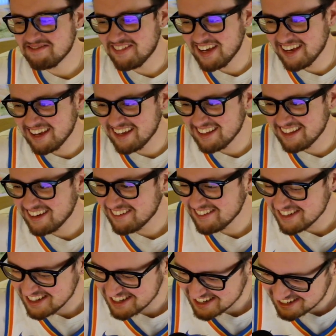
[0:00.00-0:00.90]
Man,
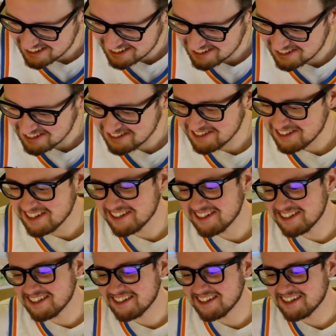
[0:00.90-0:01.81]
that was so
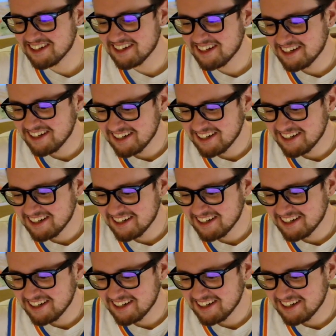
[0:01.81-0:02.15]
good.